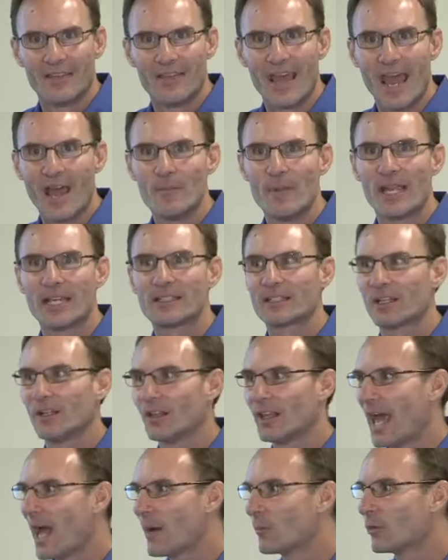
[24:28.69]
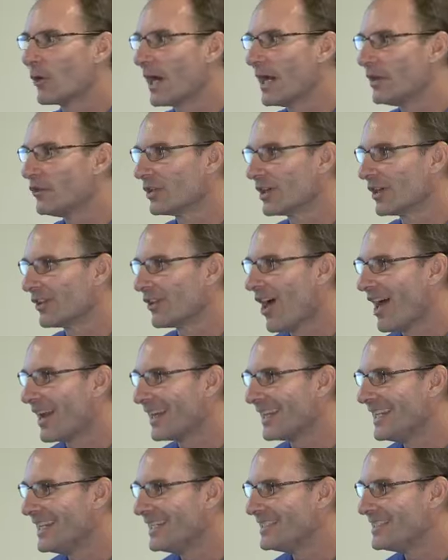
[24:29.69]
That makes collaboration a
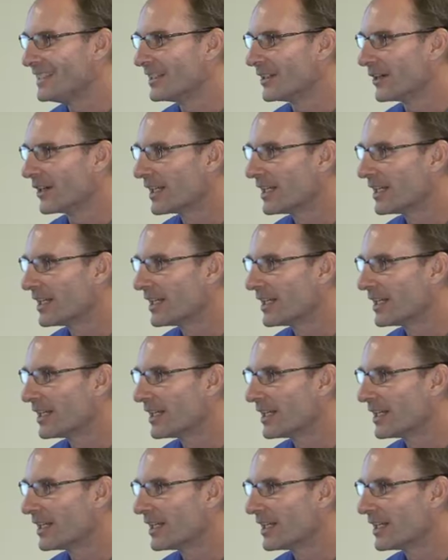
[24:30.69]
lot easier,